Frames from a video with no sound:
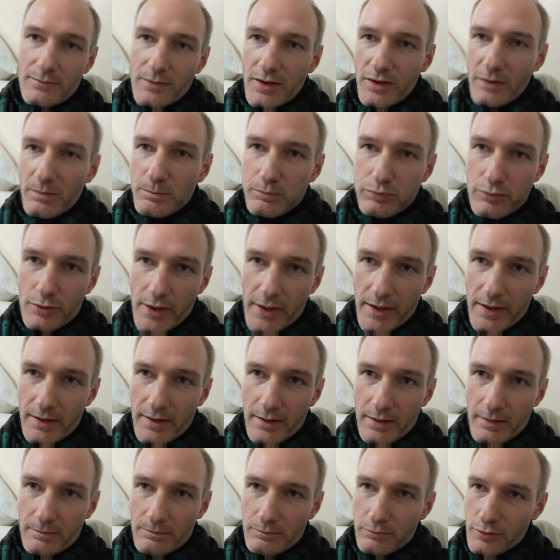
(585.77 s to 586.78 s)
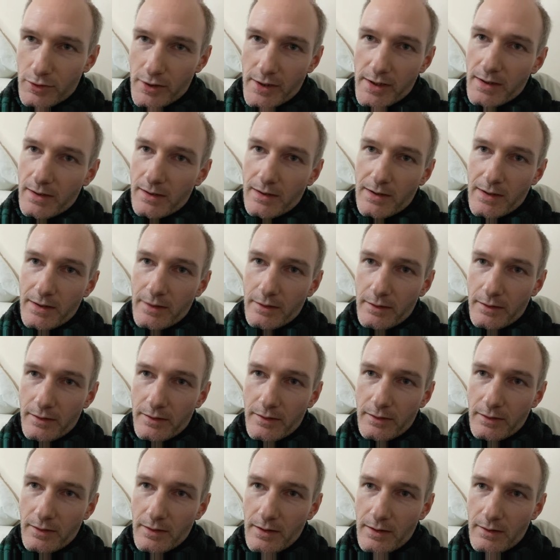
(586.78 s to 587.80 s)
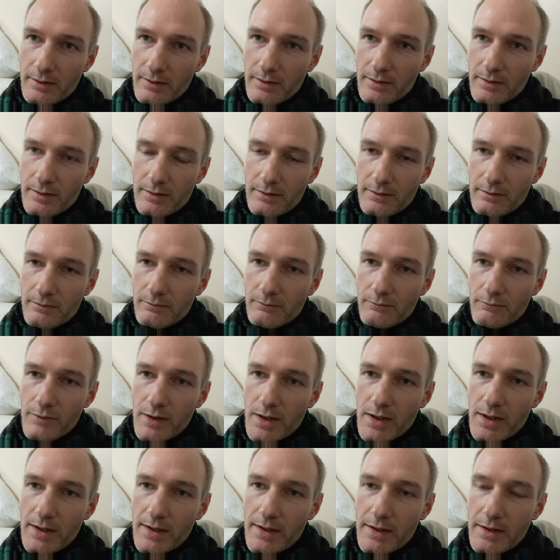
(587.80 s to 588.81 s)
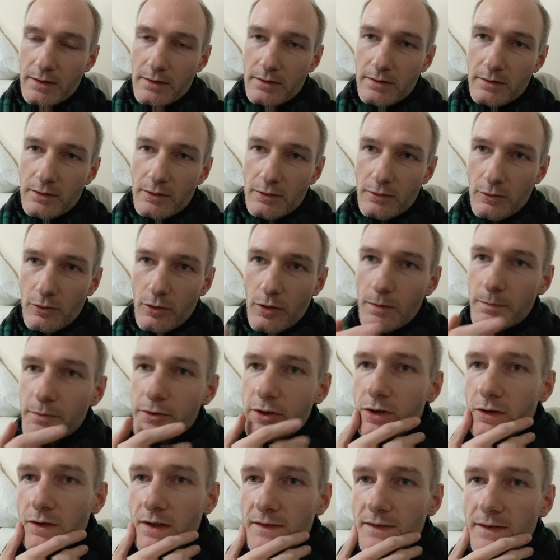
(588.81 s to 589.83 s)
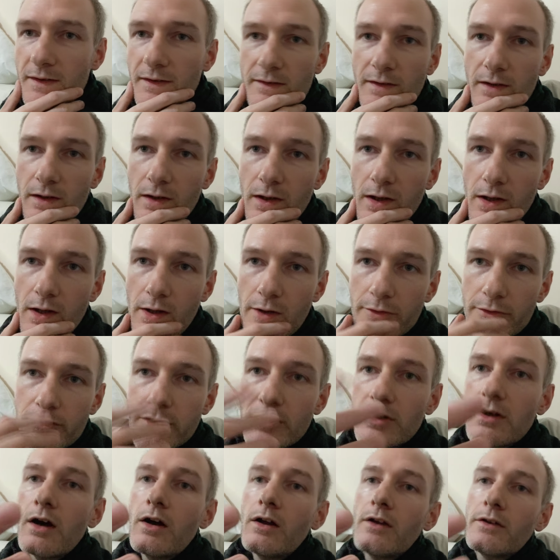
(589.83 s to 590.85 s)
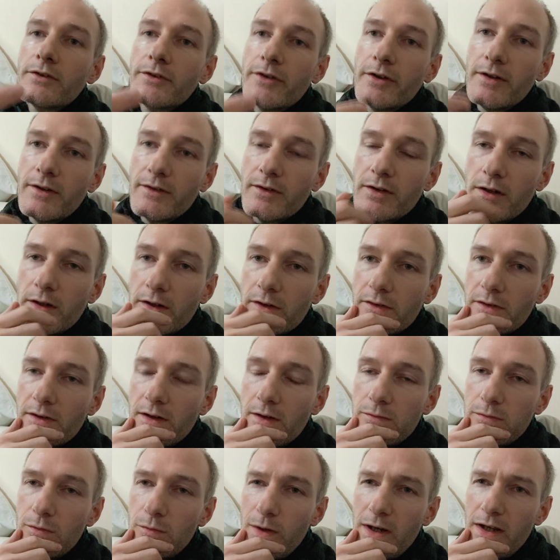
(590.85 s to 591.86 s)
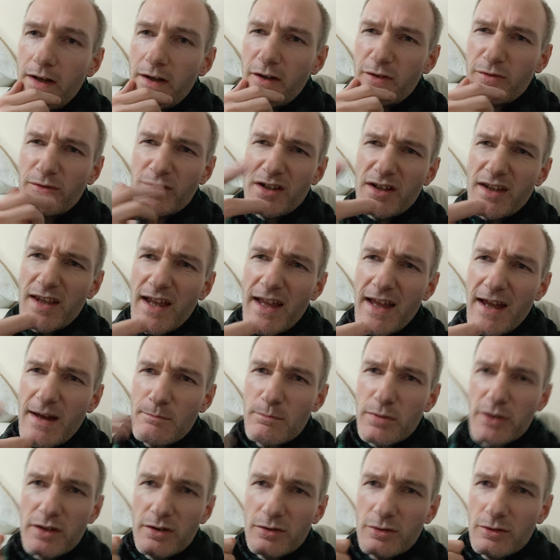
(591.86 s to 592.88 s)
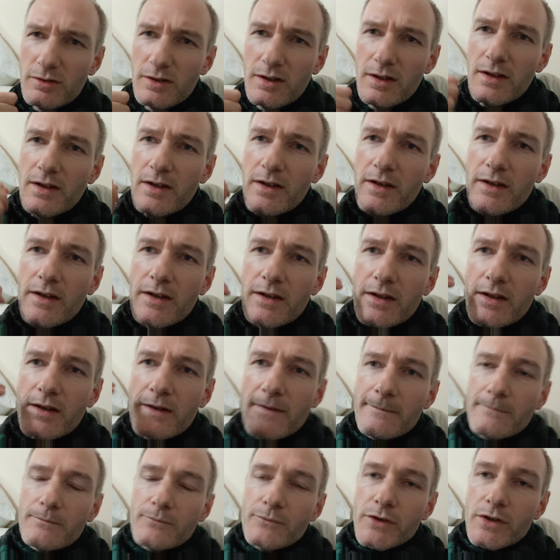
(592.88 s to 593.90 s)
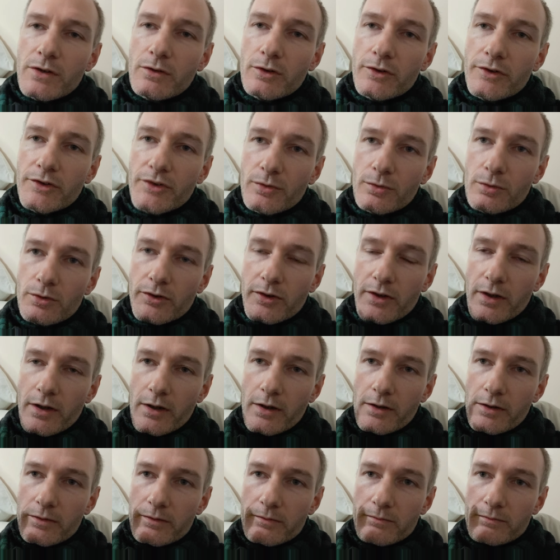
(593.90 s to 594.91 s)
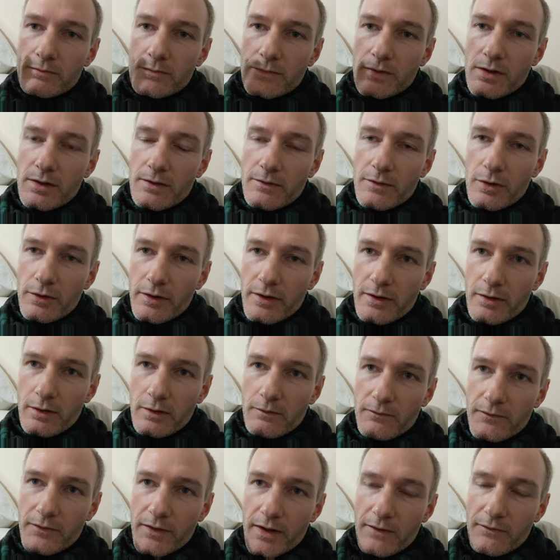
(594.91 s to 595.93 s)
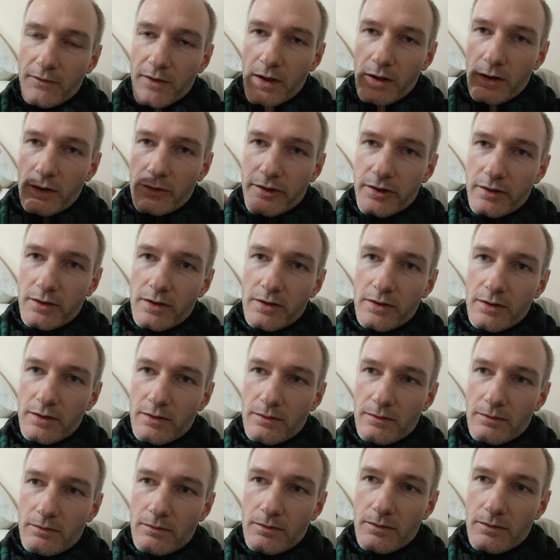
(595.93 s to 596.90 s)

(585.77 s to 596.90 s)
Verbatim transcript: just break. Break Linux. It's really your opportunity to learn. You can't do this kind of stuff with Windows. You can, but you're, you've got the source code. You've got the config files. You can